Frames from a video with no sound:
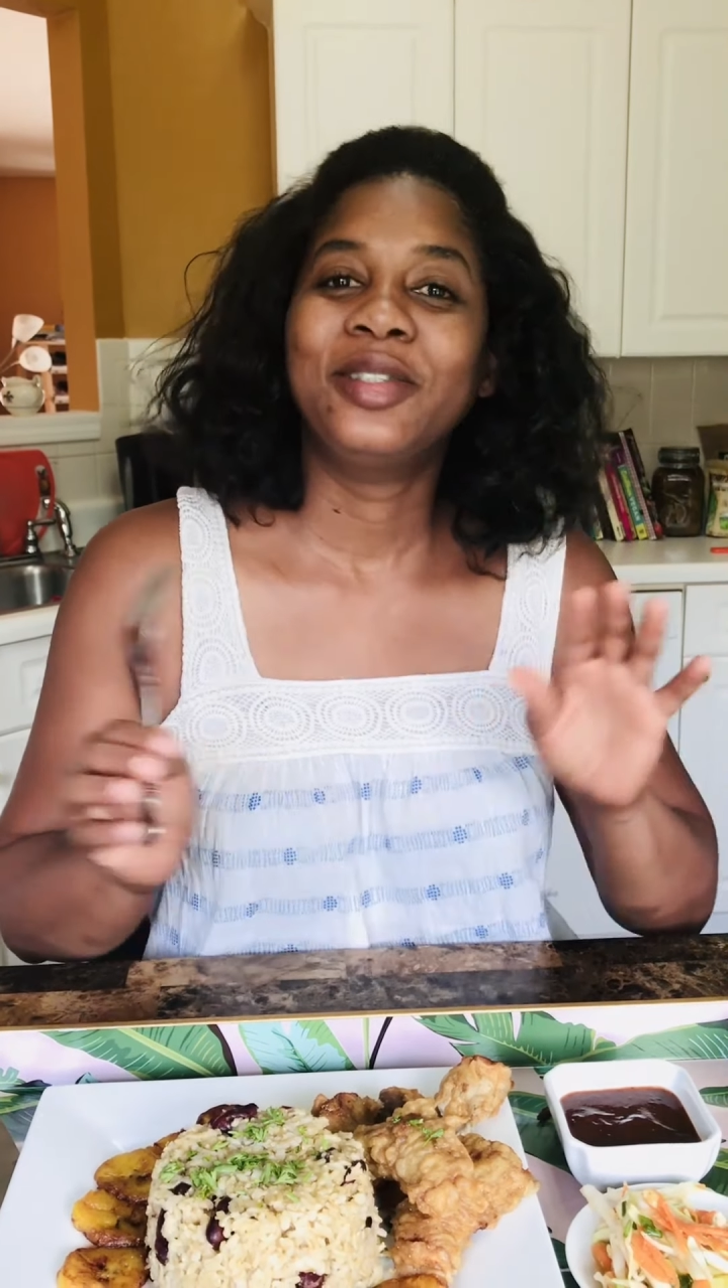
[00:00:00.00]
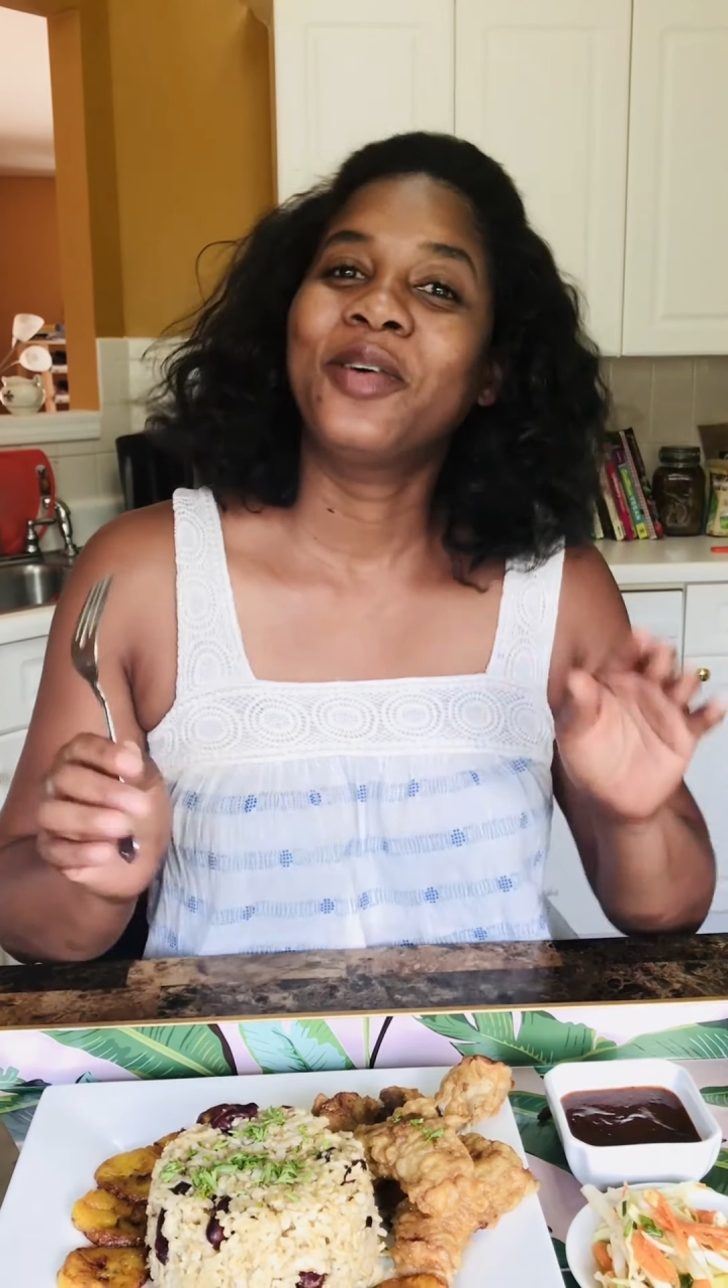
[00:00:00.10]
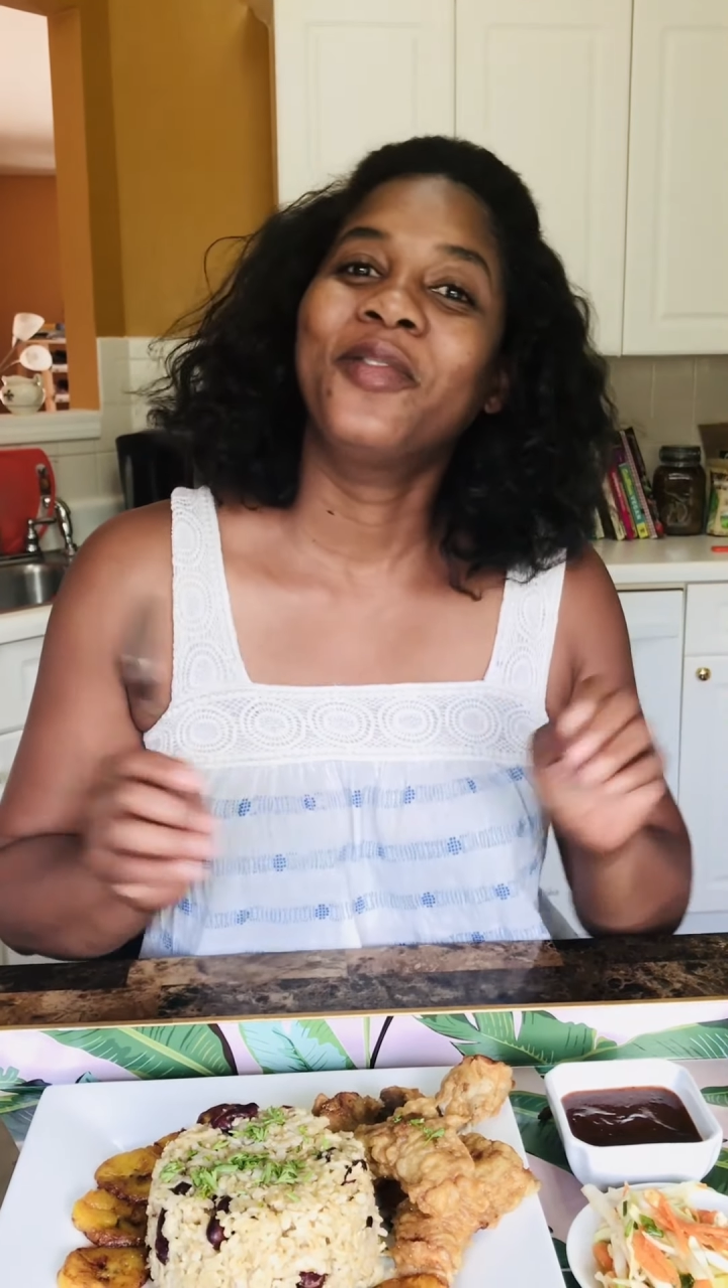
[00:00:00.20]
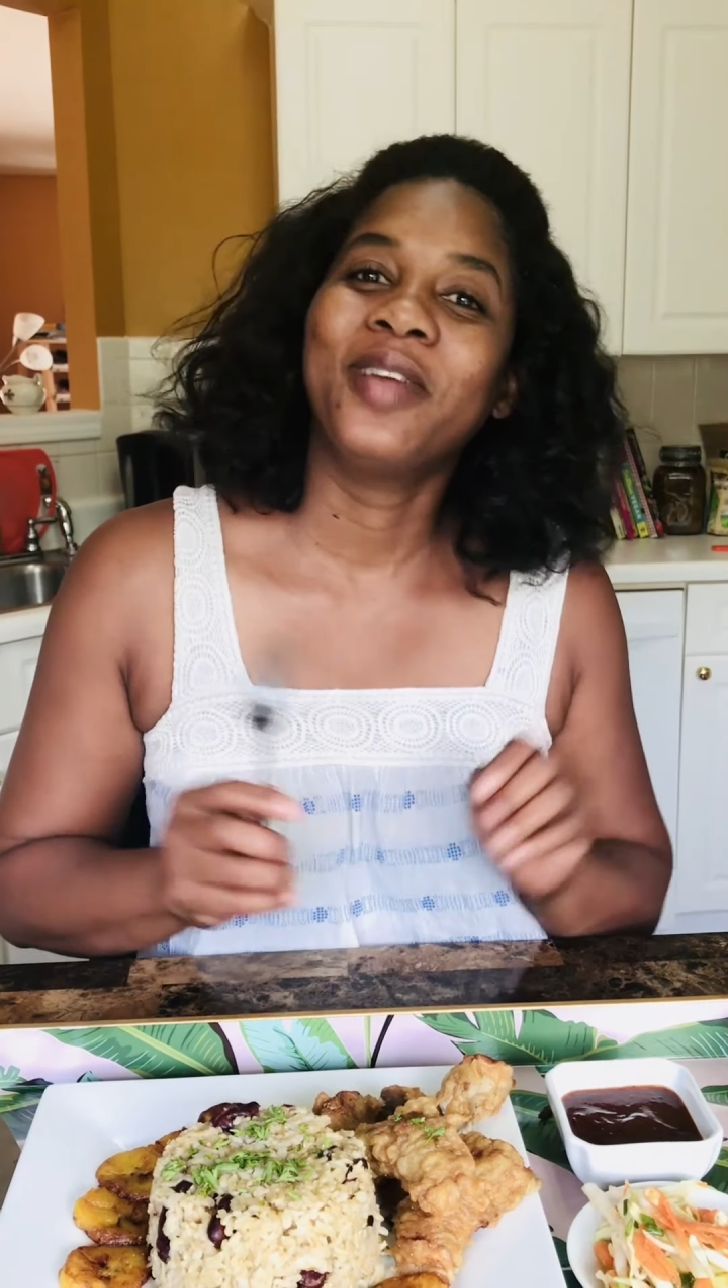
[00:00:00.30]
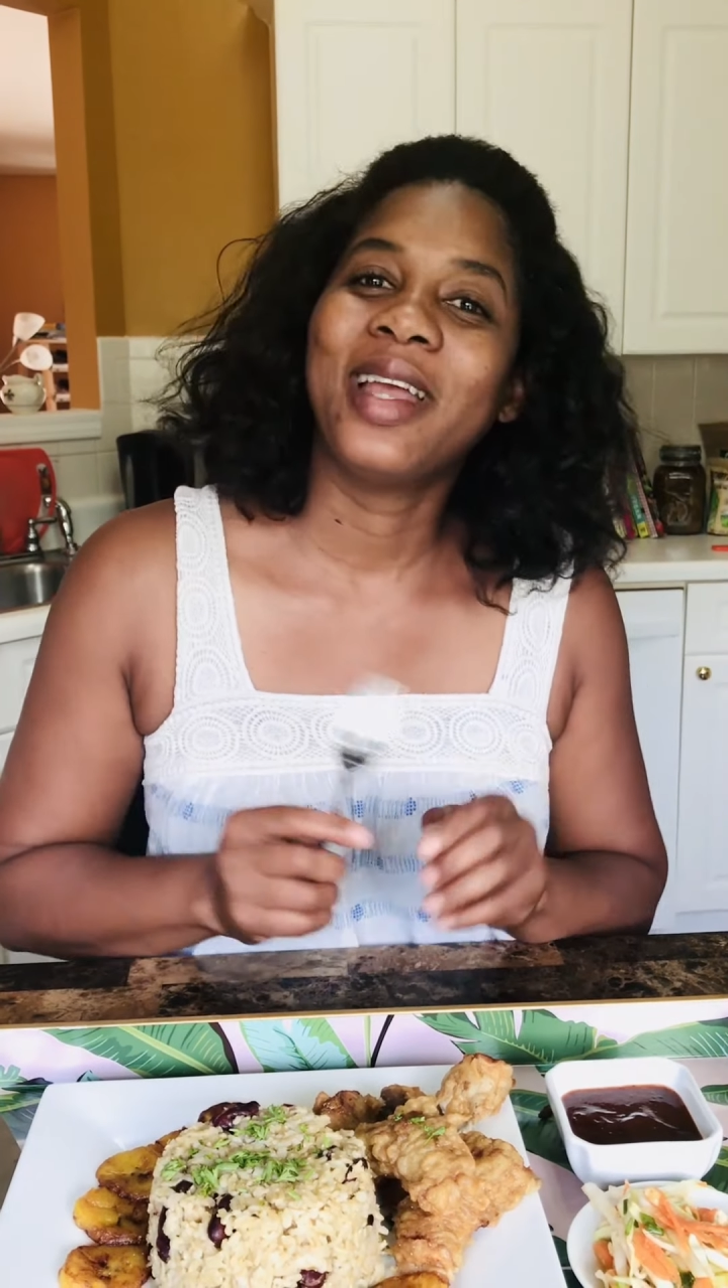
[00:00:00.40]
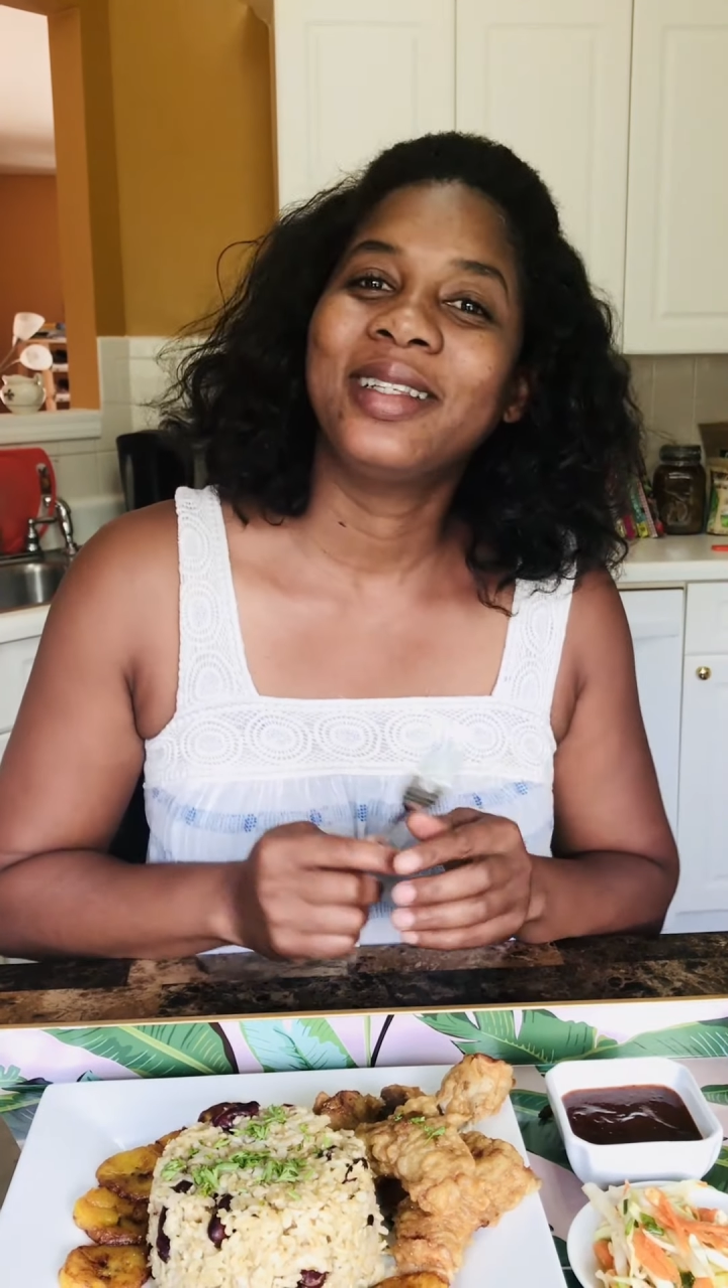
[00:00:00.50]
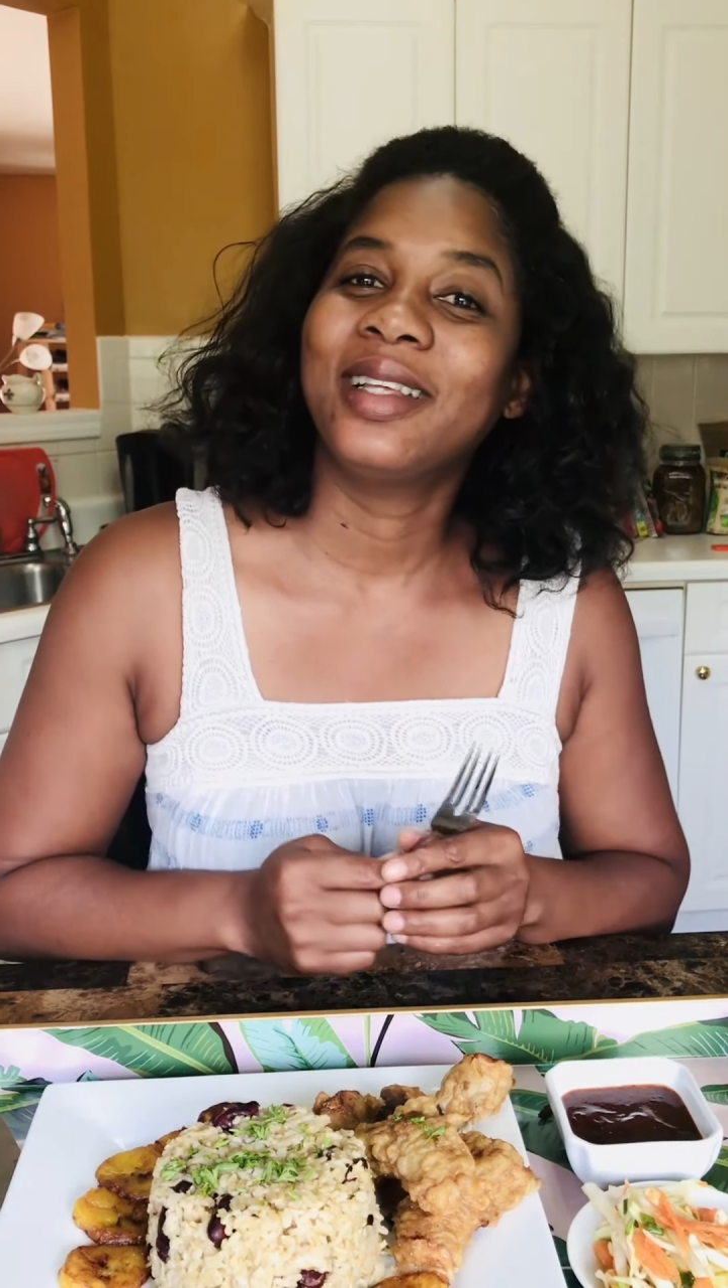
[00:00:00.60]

don't forget